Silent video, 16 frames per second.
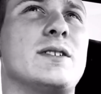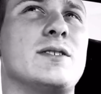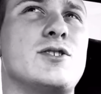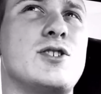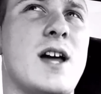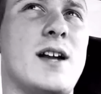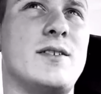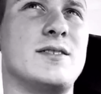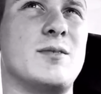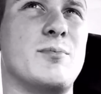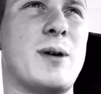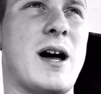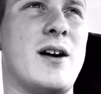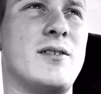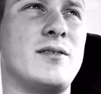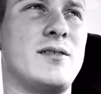this channel's
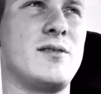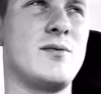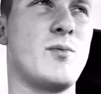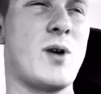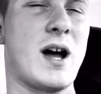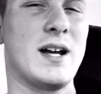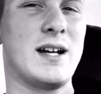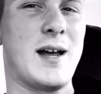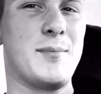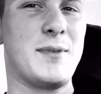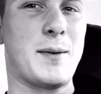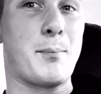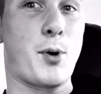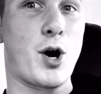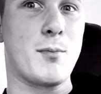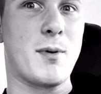about, why I named
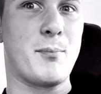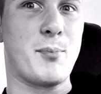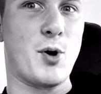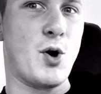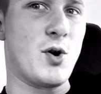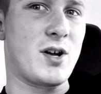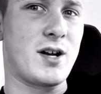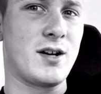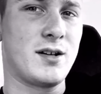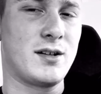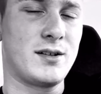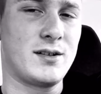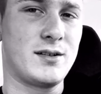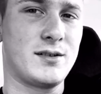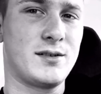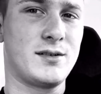it Permabulk,
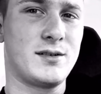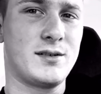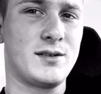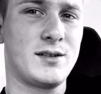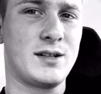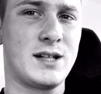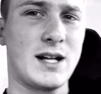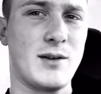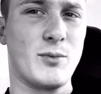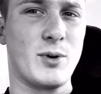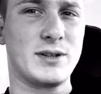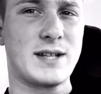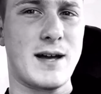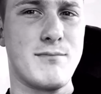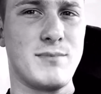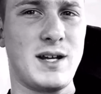and
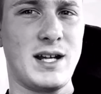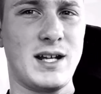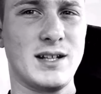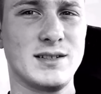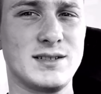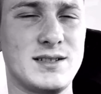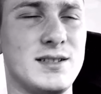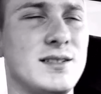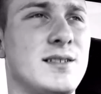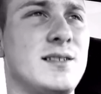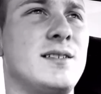what that means.